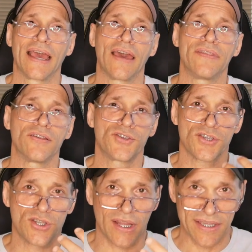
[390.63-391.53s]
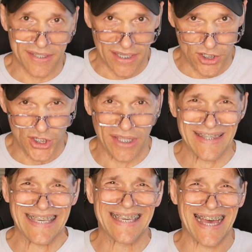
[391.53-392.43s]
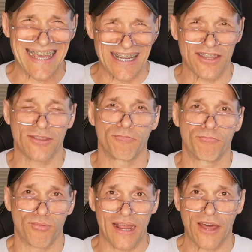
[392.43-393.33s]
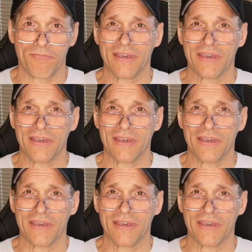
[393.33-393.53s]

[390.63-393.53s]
And then just, like I said, gently guiding the breath.